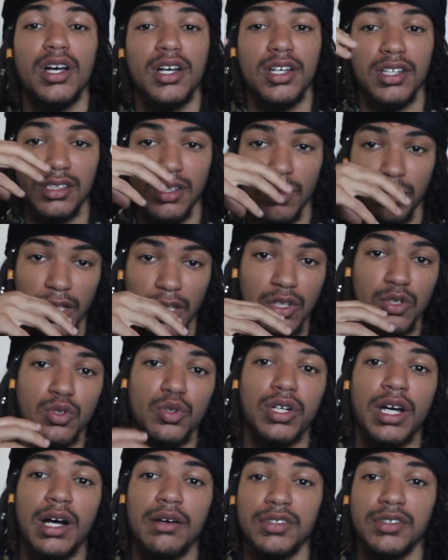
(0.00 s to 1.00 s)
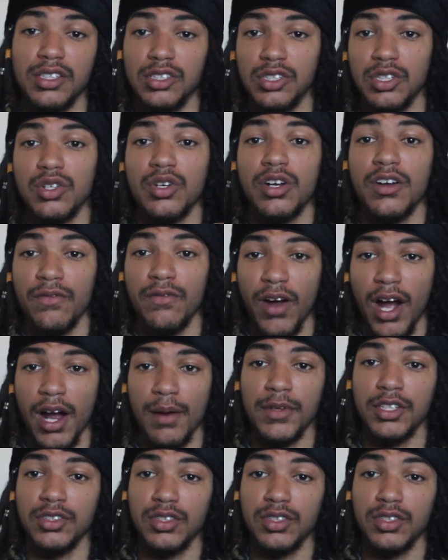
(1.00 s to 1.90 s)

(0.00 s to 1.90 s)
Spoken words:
something new comes into your environment.